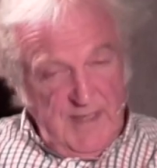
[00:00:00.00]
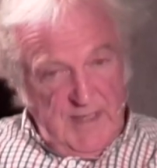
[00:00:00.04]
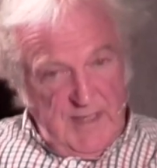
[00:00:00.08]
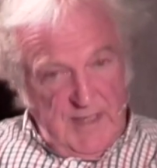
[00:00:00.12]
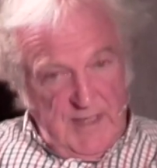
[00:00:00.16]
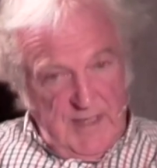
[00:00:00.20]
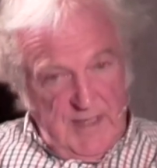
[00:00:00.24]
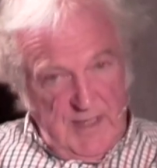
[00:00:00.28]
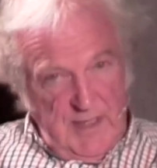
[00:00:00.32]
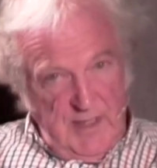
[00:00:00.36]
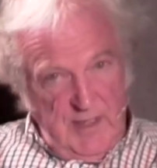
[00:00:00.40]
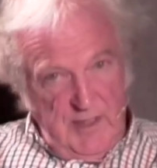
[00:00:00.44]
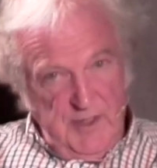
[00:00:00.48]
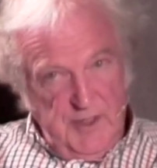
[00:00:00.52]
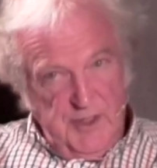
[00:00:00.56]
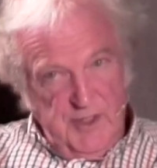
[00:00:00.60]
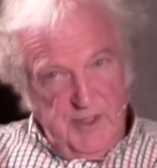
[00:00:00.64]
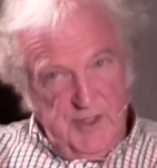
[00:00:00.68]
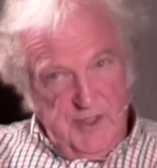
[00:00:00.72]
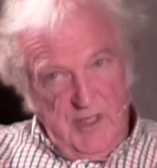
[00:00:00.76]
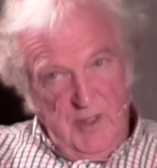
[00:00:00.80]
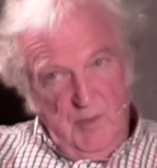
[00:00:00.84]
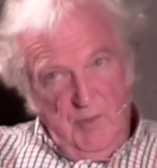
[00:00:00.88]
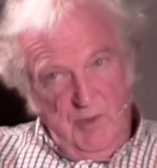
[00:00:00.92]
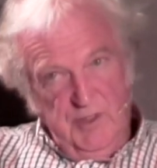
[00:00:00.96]
And so
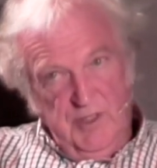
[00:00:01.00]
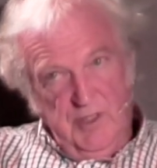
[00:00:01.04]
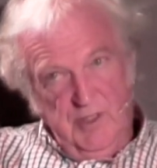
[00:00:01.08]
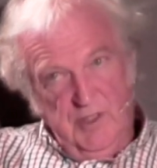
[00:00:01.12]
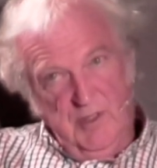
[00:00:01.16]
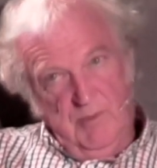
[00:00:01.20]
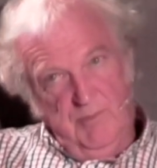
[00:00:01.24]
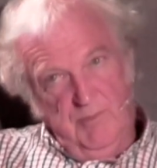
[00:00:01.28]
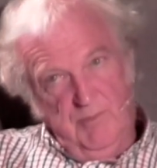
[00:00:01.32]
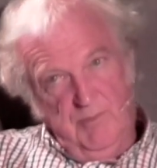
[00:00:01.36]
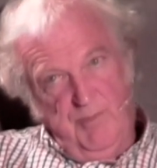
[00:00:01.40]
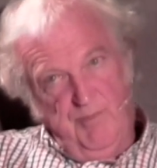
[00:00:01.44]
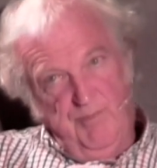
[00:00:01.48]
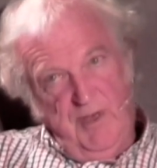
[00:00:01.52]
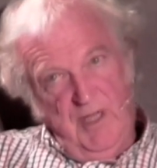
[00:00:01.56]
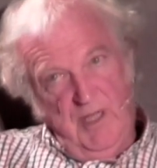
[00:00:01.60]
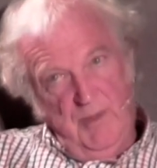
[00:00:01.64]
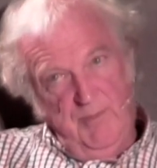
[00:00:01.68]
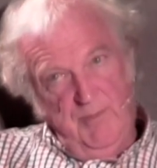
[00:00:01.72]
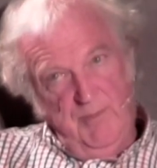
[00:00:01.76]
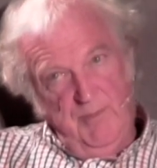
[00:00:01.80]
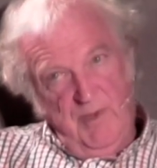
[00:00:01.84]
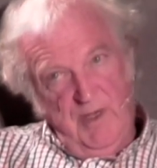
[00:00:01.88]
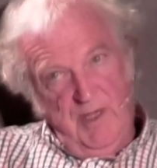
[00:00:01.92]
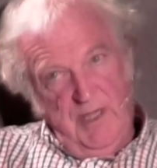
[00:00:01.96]
I wanted to apply
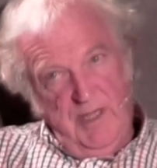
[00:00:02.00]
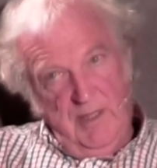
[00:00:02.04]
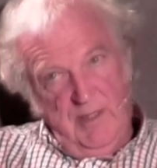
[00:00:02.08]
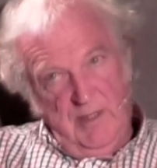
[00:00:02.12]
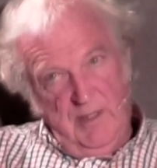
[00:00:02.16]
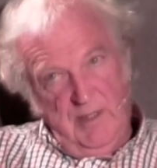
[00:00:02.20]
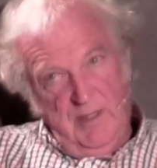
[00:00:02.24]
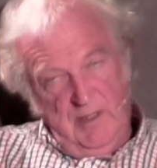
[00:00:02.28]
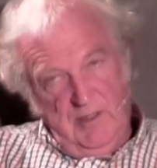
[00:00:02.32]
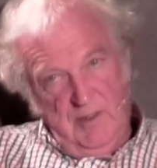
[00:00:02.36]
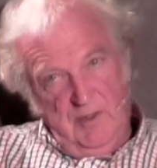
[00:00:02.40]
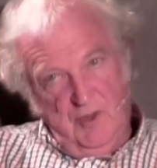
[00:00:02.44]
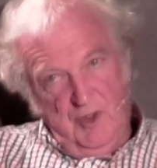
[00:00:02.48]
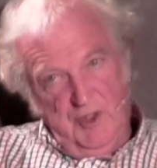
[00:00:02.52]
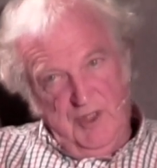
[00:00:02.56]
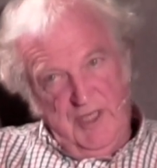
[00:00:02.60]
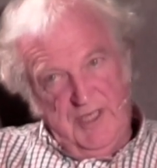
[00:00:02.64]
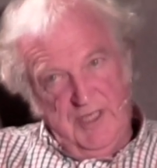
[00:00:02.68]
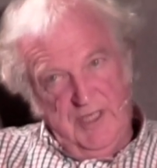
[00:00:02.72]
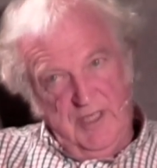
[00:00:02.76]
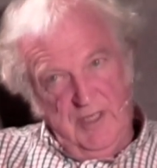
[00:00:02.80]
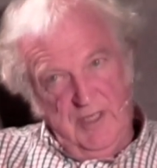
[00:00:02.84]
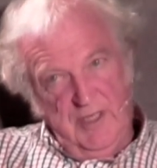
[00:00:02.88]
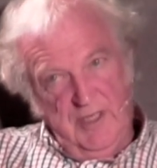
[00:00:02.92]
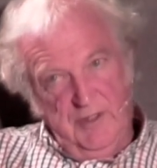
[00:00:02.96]
my
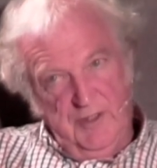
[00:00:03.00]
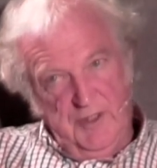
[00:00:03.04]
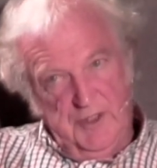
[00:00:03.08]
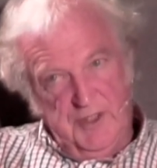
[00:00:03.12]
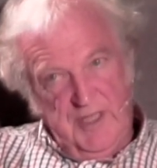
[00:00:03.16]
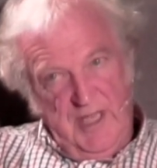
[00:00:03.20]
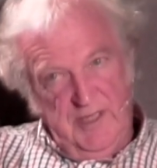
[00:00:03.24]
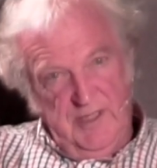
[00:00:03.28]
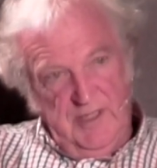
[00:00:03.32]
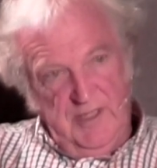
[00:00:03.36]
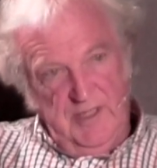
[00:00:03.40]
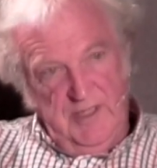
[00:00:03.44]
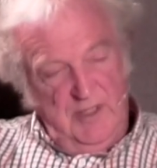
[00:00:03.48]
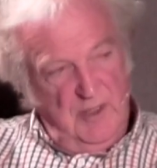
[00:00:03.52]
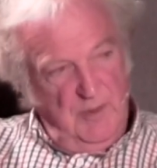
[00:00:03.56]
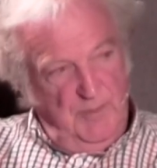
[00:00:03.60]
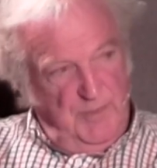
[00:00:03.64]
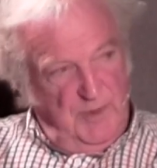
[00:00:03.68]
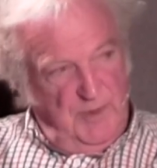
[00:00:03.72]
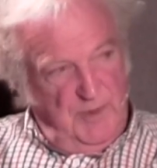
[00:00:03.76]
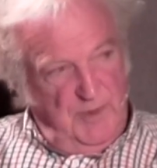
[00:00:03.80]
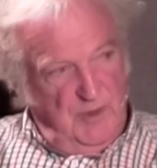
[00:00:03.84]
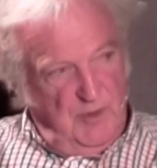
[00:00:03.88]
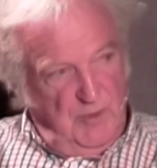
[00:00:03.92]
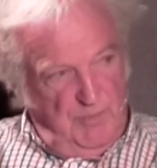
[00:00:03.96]
genetic understanding
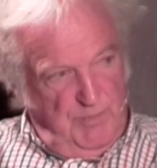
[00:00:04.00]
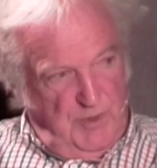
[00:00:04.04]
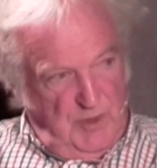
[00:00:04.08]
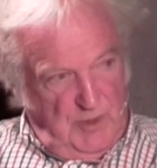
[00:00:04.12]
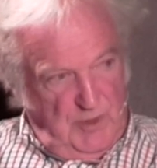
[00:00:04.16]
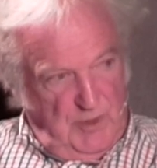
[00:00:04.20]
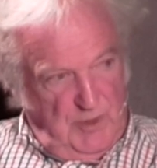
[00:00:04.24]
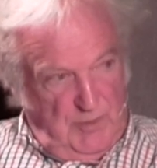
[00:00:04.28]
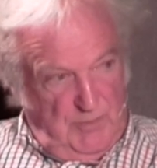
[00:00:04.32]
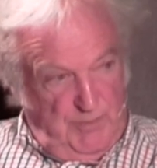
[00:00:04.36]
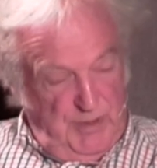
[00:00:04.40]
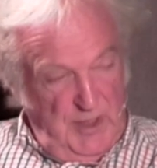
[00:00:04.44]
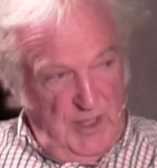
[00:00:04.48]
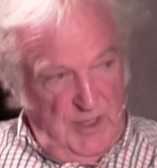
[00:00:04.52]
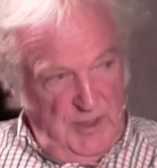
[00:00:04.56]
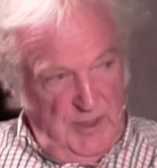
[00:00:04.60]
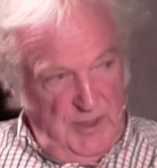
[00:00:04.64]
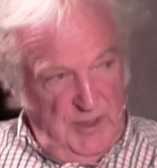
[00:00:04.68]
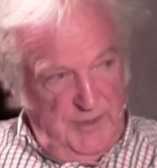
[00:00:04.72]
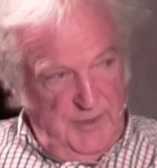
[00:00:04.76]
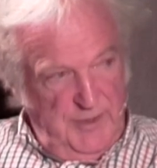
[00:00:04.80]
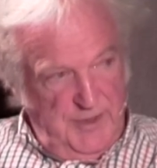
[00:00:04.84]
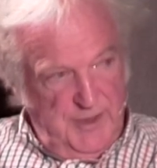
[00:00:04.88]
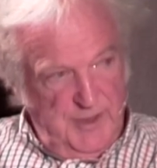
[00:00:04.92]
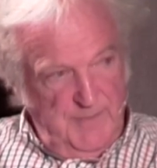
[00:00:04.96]
to
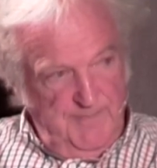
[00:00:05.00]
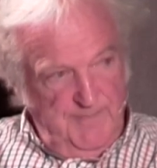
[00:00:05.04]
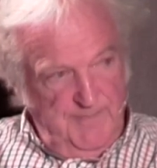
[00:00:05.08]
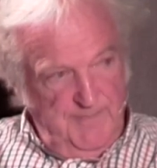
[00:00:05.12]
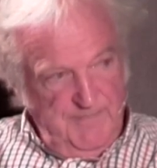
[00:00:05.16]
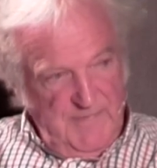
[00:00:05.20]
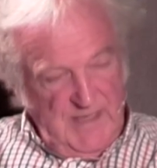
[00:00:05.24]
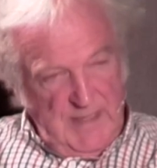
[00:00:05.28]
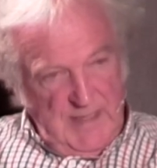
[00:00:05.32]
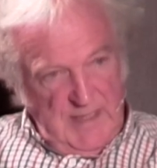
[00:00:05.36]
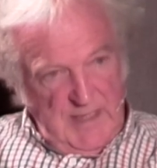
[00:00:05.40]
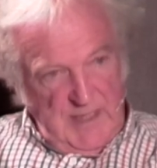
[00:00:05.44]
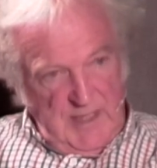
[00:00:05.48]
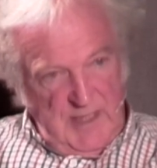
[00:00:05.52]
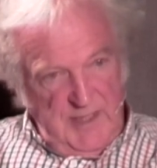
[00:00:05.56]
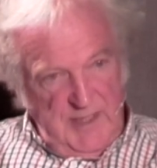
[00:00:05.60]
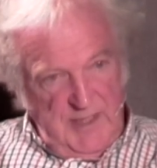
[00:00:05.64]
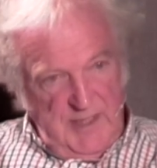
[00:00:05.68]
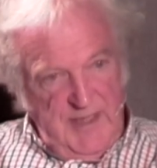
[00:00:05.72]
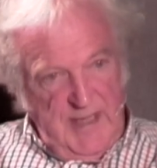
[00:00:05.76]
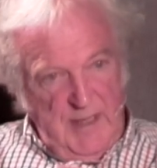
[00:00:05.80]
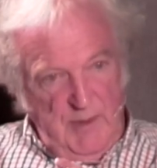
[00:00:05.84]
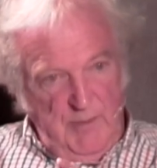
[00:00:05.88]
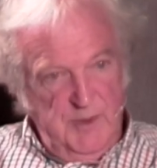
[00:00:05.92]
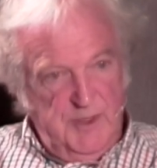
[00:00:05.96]
plants. And
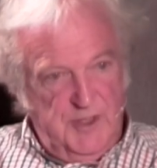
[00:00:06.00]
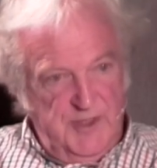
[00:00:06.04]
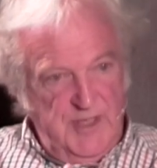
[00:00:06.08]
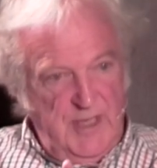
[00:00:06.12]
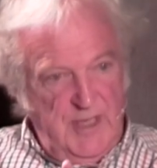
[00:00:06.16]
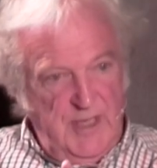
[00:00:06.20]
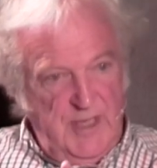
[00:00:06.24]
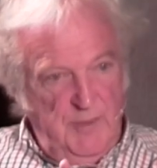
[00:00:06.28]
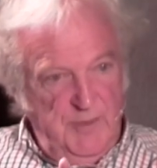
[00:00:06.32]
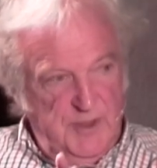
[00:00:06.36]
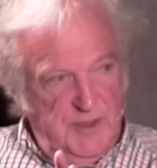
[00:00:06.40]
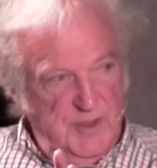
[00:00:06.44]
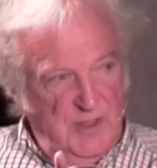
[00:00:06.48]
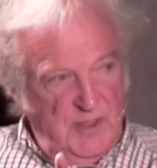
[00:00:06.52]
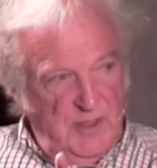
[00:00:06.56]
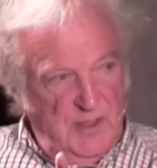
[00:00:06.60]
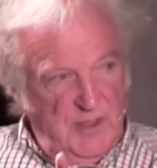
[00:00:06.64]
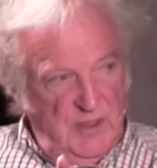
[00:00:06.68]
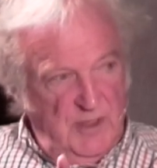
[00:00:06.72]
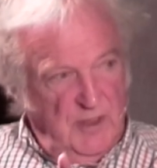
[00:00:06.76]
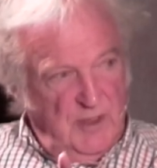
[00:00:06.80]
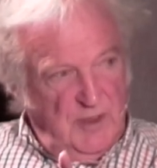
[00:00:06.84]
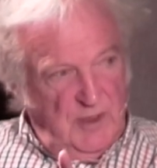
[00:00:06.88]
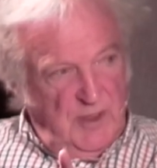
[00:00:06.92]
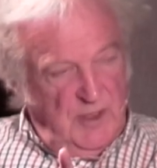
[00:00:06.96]
that was
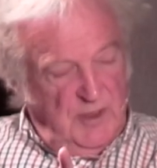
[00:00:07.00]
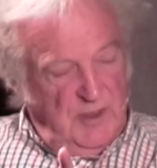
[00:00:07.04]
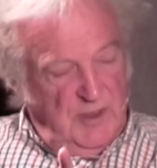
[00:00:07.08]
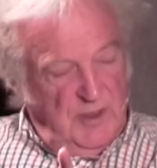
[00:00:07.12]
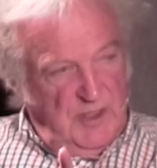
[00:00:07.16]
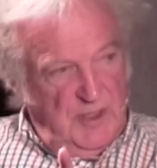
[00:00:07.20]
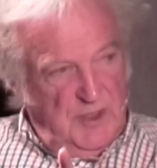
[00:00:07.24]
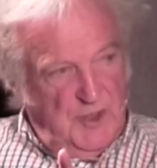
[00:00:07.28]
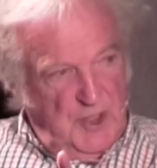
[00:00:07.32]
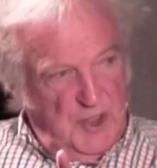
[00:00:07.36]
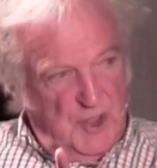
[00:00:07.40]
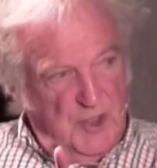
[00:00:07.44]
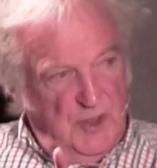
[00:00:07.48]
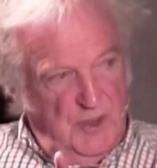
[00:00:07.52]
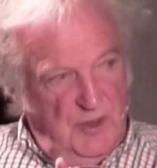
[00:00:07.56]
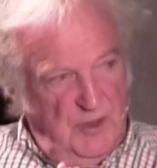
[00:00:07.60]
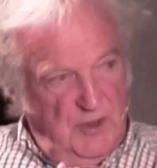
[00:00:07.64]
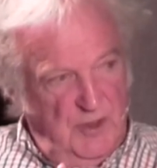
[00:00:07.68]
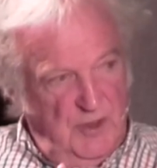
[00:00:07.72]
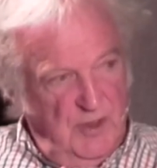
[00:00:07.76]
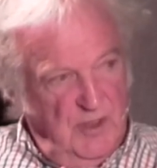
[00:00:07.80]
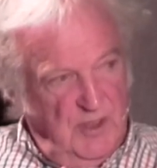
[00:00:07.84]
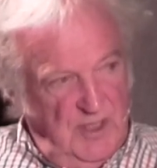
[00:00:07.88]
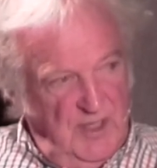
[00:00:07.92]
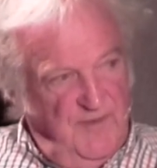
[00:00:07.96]
a decision,
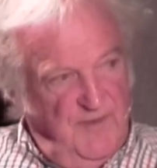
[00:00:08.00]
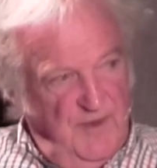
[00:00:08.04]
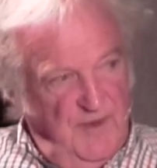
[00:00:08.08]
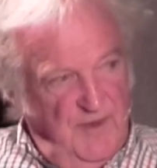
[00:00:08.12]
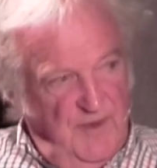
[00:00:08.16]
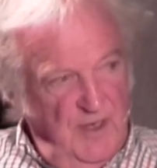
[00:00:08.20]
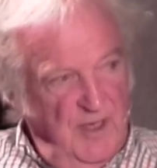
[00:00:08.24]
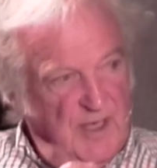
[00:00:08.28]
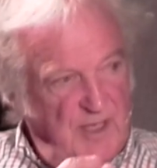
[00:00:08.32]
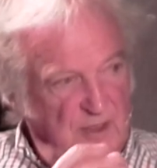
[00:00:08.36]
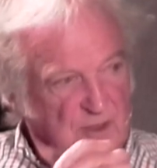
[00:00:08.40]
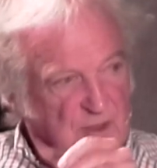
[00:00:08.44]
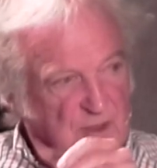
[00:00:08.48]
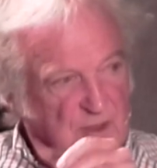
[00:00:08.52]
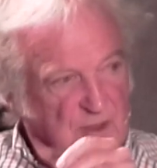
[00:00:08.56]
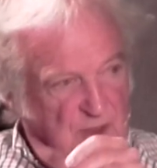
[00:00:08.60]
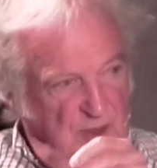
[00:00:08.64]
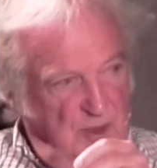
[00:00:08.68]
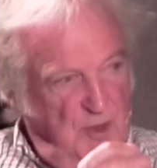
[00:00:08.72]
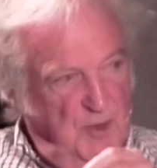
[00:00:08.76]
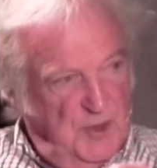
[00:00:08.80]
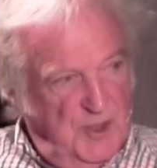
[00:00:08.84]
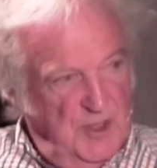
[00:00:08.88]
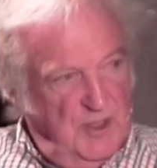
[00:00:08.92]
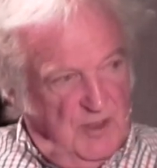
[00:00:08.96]
if you like, to
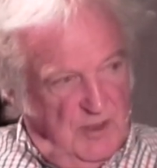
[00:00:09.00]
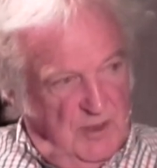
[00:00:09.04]
use it